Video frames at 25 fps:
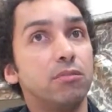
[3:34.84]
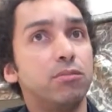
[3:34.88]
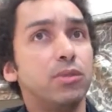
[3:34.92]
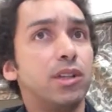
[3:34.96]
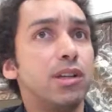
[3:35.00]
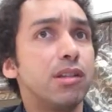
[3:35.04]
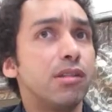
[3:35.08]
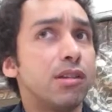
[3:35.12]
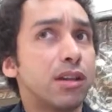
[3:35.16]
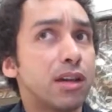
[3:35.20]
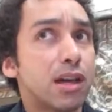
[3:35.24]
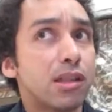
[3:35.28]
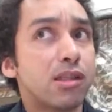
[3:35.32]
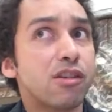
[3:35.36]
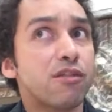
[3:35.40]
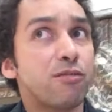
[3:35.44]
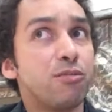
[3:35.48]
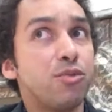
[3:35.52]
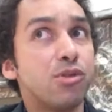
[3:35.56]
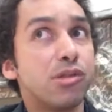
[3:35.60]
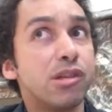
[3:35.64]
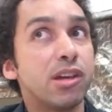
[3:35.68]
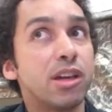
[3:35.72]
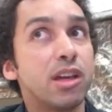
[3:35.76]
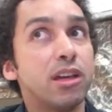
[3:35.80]
In the case of
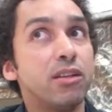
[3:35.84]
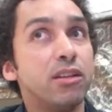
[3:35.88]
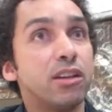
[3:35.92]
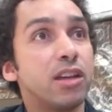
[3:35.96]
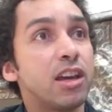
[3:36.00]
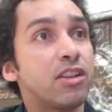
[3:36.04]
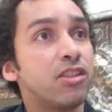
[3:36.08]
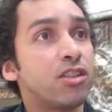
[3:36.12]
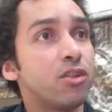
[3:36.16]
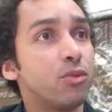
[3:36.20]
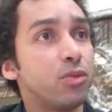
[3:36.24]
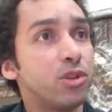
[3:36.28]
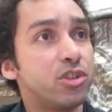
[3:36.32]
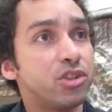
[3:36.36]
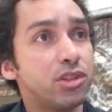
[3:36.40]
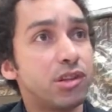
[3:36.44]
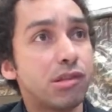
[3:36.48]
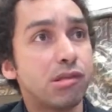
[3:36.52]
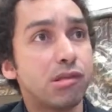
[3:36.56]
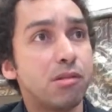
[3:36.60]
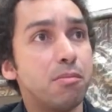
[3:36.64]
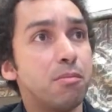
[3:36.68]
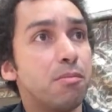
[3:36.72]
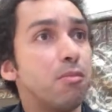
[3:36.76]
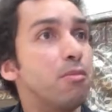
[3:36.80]
music education, which
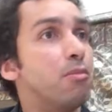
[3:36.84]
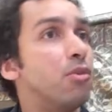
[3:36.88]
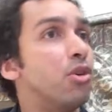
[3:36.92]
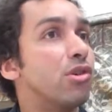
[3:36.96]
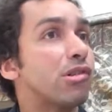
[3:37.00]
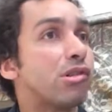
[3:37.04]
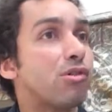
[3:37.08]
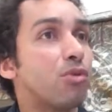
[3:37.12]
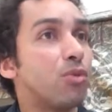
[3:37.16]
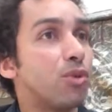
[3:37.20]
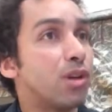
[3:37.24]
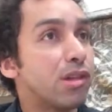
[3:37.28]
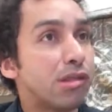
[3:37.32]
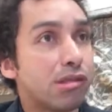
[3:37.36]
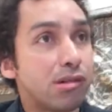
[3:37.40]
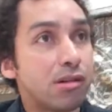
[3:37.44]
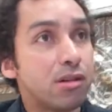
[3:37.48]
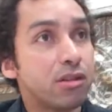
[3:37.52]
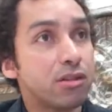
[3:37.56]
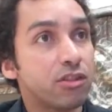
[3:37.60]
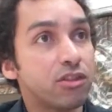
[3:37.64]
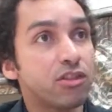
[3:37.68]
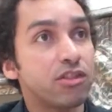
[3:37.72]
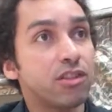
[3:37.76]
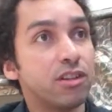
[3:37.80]
is the most
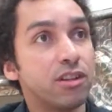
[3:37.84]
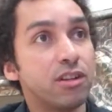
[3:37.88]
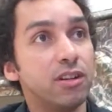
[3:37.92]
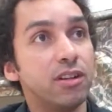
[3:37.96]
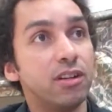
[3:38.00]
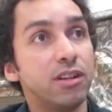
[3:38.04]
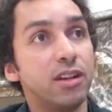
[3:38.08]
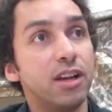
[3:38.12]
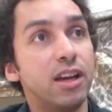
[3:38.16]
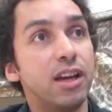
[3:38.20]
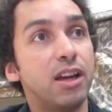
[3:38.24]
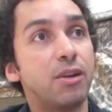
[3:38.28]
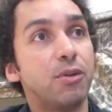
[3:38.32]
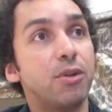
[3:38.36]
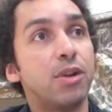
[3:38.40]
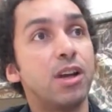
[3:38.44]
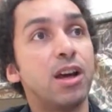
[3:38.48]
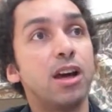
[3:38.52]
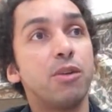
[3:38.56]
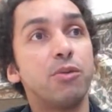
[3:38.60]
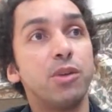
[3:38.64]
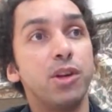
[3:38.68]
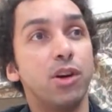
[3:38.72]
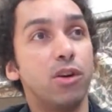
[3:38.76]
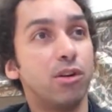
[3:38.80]
research
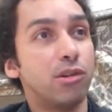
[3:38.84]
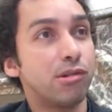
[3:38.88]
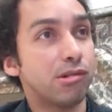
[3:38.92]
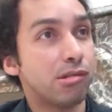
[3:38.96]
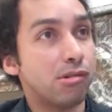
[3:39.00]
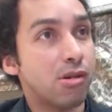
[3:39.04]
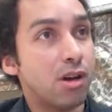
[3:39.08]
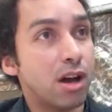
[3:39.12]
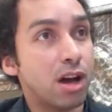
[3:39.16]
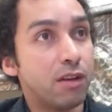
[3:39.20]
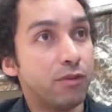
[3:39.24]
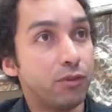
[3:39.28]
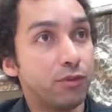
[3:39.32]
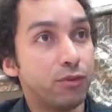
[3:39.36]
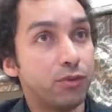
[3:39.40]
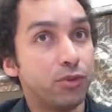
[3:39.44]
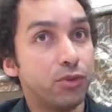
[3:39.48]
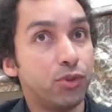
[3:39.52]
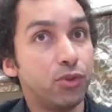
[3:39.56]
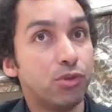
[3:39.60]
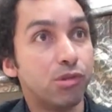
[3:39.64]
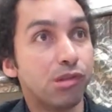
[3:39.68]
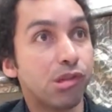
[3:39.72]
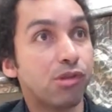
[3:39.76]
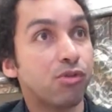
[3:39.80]
area, we also have a
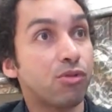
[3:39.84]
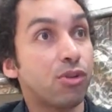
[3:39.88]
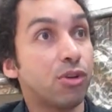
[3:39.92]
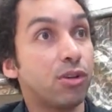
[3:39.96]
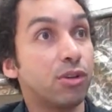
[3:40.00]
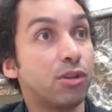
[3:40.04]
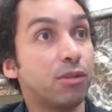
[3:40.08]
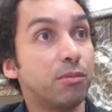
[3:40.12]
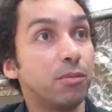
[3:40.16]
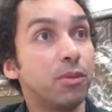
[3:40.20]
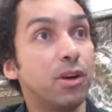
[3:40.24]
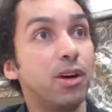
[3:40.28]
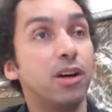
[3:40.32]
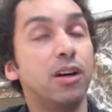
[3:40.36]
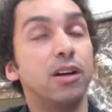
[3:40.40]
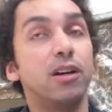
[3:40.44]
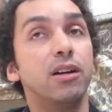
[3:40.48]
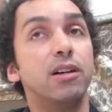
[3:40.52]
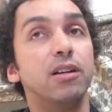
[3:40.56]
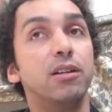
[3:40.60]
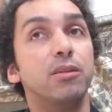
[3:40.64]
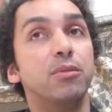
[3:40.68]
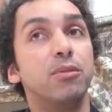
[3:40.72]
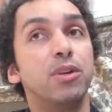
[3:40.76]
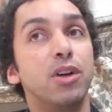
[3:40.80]
few strong
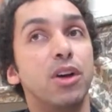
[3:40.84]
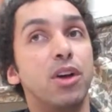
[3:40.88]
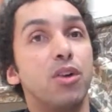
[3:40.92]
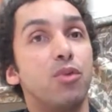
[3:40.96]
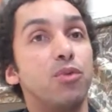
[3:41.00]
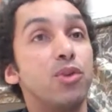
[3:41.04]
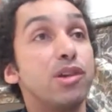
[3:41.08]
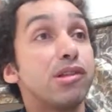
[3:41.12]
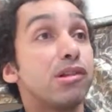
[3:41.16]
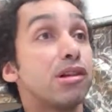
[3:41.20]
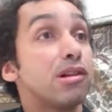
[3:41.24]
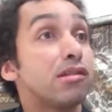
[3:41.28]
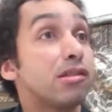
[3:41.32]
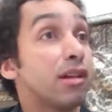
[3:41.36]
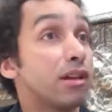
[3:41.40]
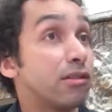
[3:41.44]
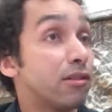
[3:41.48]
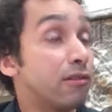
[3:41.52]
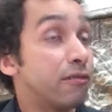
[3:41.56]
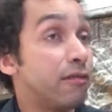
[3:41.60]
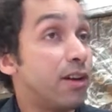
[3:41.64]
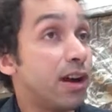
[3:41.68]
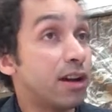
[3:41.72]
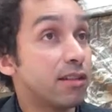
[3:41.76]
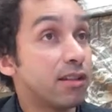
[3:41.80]
results, like
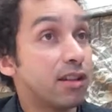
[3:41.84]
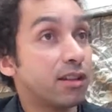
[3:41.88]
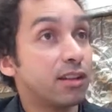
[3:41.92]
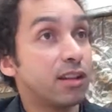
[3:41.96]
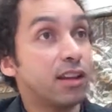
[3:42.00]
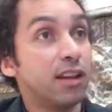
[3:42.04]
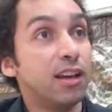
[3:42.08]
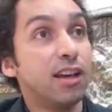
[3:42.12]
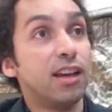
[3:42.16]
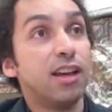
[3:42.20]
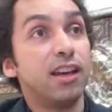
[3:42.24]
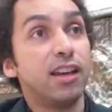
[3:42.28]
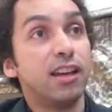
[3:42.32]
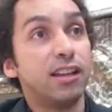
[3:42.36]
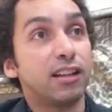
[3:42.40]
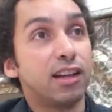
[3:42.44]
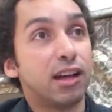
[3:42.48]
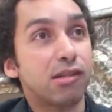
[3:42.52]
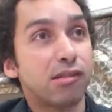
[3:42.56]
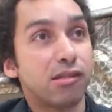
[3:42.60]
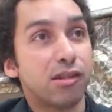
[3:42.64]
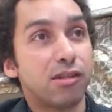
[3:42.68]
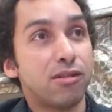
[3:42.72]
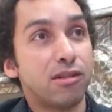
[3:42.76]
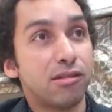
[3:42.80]
the fact that it
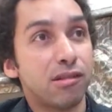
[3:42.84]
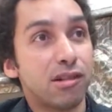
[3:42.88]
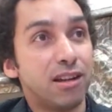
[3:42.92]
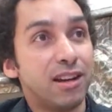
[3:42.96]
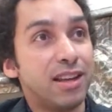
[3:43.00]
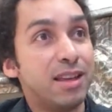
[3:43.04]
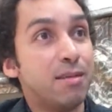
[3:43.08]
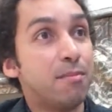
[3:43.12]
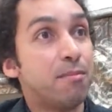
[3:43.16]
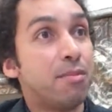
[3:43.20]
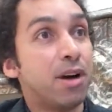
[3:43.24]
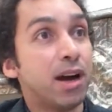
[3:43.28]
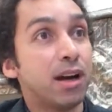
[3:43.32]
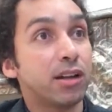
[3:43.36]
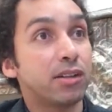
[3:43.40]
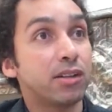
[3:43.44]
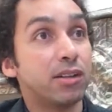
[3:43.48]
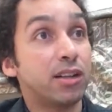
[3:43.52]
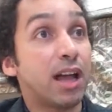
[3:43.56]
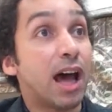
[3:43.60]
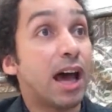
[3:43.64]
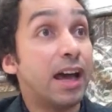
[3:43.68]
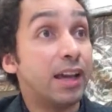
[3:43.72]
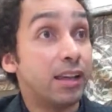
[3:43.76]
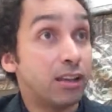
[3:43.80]
has a causal impact
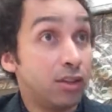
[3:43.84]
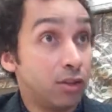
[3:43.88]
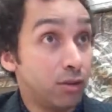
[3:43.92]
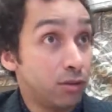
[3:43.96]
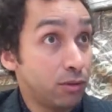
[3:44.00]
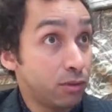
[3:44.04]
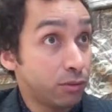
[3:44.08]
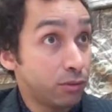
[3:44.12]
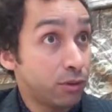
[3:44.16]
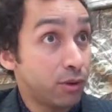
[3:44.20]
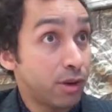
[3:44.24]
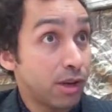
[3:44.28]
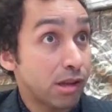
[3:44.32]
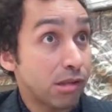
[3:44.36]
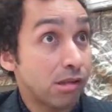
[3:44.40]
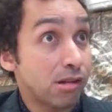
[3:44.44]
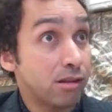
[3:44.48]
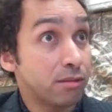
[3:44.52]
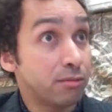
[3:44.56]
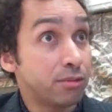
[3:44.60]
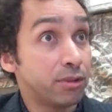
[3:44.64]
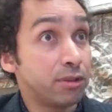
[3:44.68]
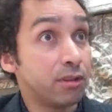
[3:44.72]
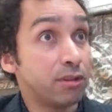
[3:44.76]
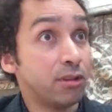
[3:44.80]
on IQ, for
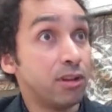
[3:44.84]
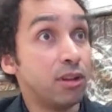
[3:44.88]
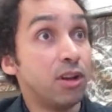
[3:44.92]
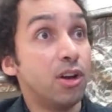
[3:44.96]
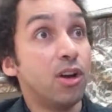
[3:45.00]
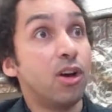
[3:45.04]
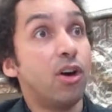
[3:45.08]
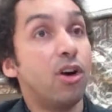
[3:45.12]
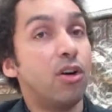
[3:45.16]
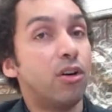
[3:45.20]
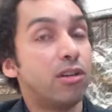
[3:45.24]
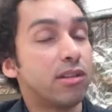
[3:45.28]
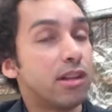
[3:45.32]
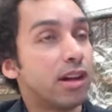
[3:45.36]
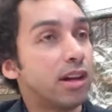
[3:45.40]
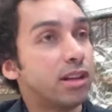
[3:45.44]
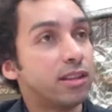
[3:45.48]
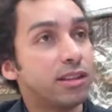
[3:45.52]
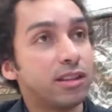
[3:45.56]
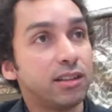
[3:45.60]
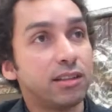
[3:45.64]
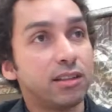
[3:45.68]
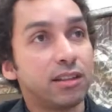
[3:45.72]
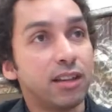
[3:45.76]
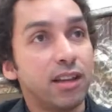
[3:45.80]
example, or
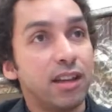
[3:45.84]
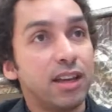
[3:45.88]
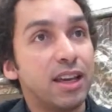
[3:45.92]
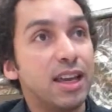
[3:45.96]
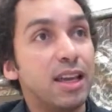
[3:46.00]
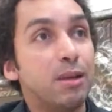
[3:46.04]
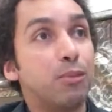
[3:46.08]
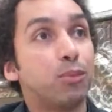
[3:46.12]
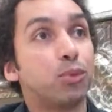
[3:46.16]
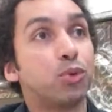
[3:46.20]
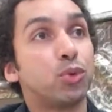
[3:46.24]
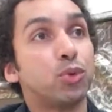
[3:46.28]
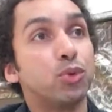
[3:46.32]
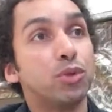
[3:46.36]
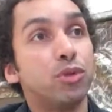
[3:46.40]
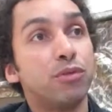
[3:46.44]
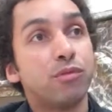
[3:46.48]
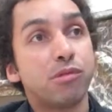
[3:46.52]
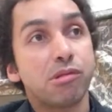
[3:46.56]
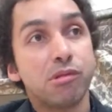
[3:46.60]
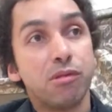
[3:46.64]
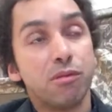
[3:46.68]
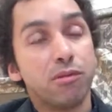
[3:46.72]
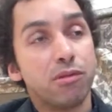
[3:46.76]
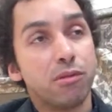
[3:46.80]
that it
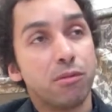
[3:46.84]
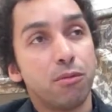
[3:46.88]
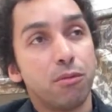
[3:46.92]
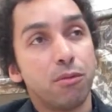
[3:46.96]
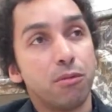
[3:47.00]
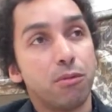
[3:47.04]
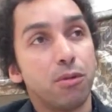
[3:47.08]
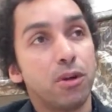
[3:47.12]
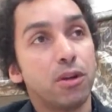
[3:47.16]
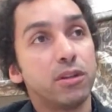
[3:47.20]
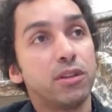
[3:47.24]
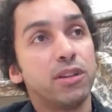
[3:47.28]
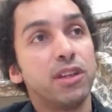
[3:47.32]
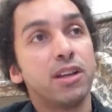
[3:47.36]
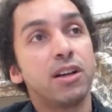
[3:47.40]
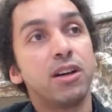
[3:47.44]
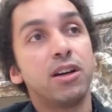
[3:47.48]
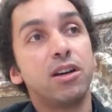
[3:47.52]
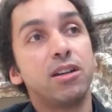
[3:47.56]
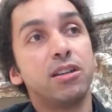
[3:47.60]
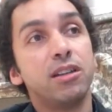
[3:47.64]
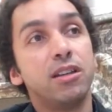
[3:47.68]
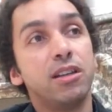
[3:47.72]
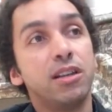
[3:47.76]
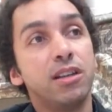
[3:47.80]
improves the word
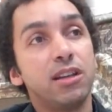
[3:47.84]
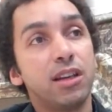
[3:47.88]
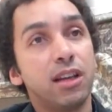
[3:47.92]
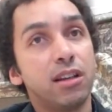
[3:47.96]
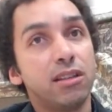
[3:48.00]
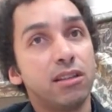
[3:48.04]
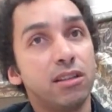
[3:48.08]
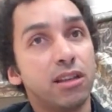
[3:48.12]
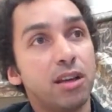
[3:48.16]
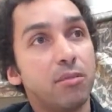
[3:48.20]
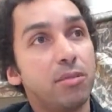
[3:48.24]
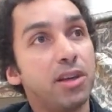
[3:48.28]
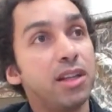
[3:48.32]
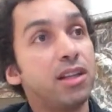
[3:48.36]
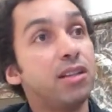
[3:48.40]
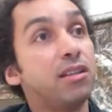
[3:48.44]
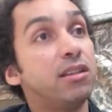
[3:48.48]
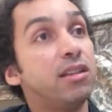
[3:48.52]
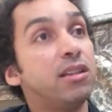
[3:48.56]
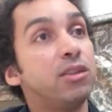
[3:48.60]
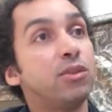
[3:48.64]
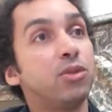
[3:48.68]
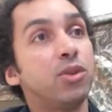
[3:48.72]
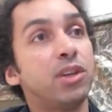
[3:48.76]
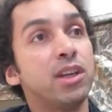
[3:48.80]
decoding and the
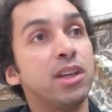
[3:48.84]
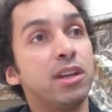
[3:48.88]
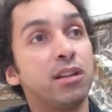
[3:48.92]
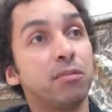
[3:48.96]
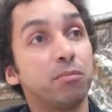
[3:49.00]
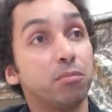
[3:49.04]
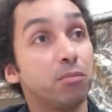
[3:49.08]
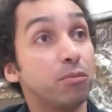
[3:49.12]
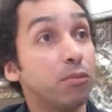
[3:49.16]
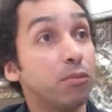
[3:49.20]
ability to hear